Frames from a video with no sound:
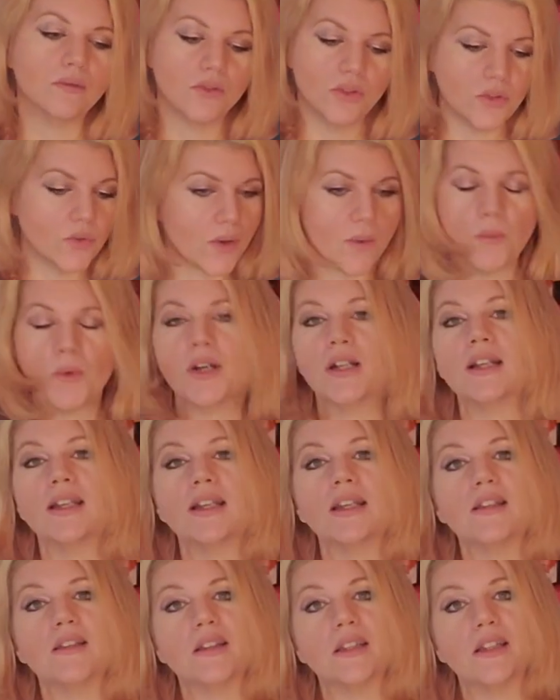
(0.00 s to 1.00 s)
Do I want to
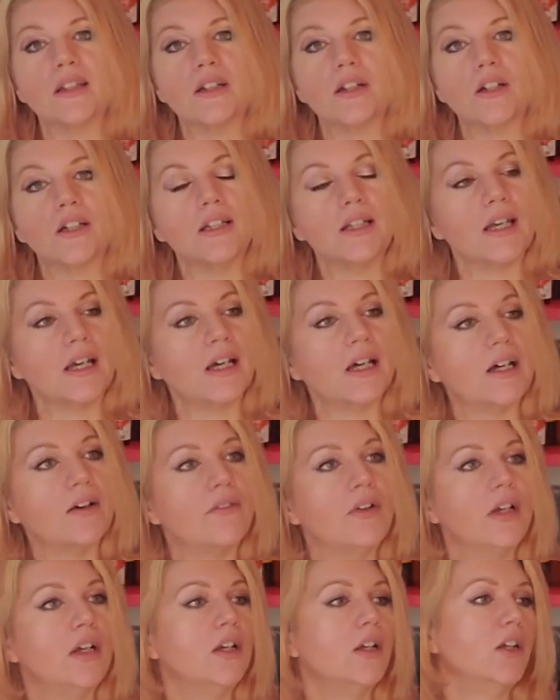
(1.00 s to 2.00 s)
get there and have
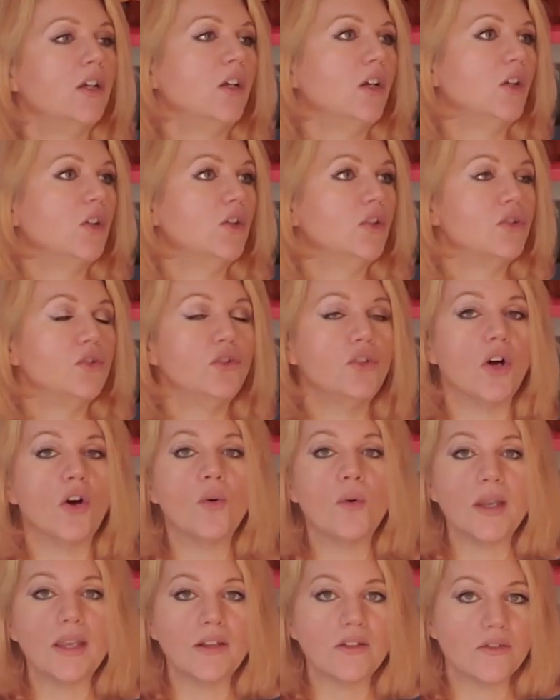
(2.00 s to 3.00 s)

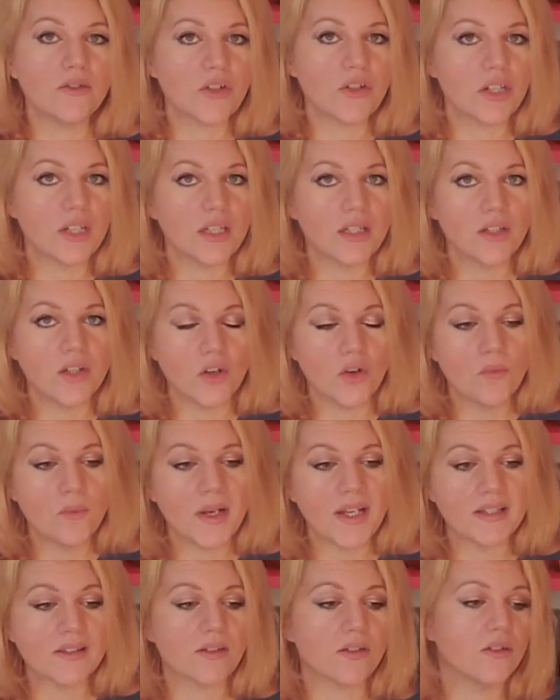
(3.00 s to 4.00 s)
no energy, no
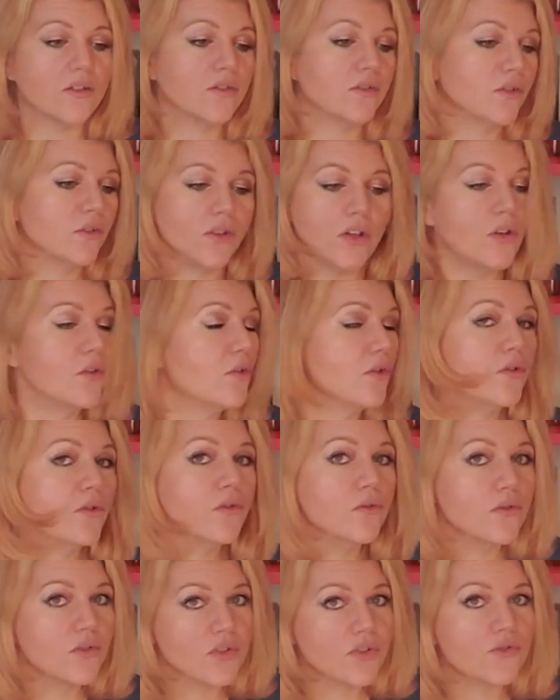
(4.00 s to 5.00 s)
muscle,
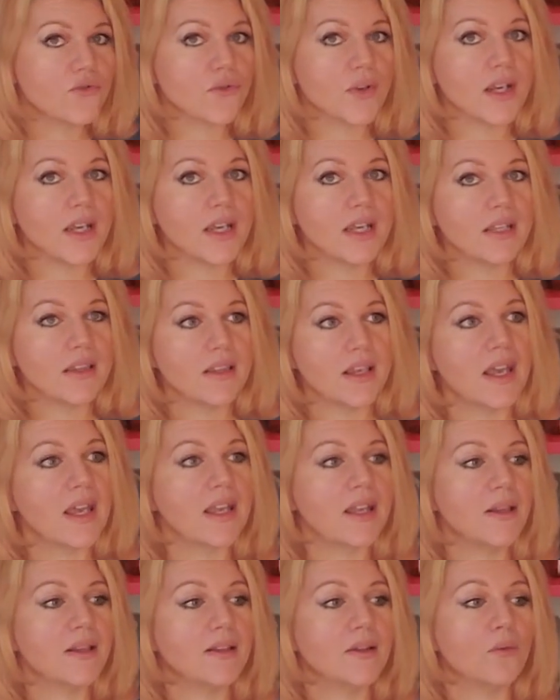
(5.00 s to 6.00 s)
no strength,
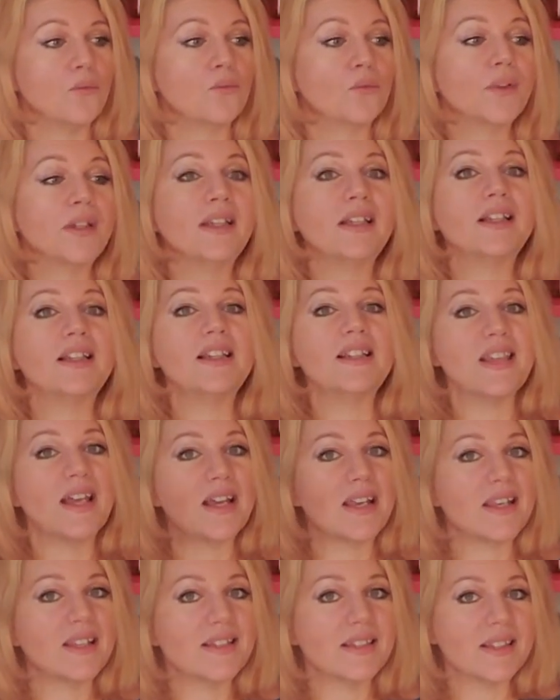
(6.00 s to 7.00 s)
and really
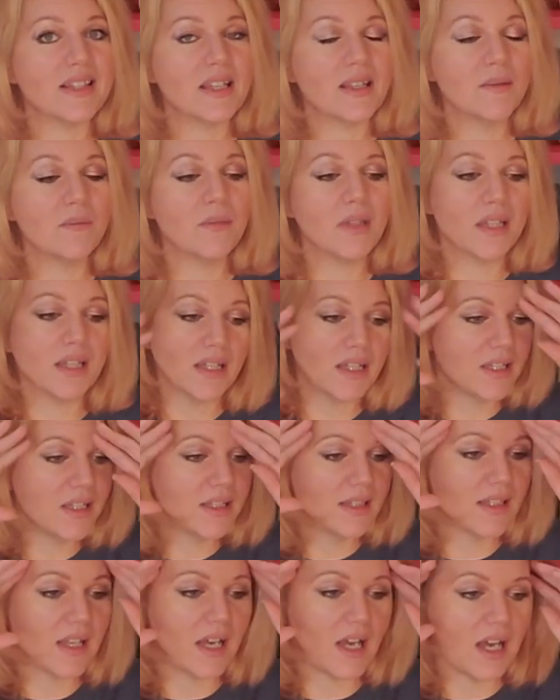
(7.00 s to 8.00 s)
saggy skin because
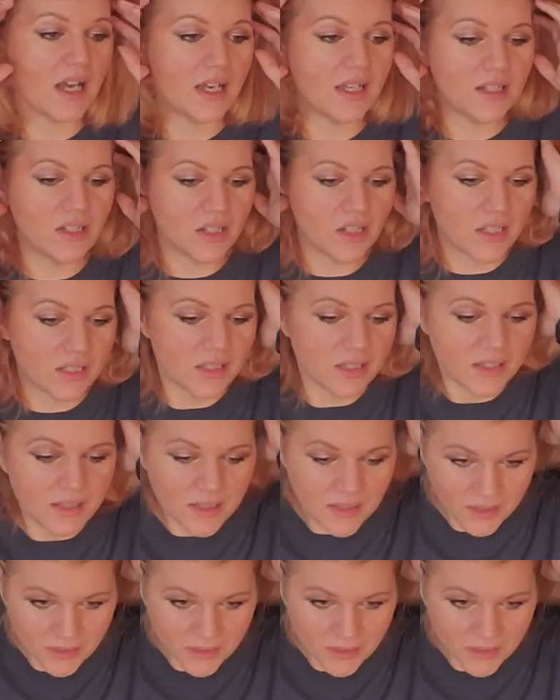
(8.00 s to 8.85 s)
I just,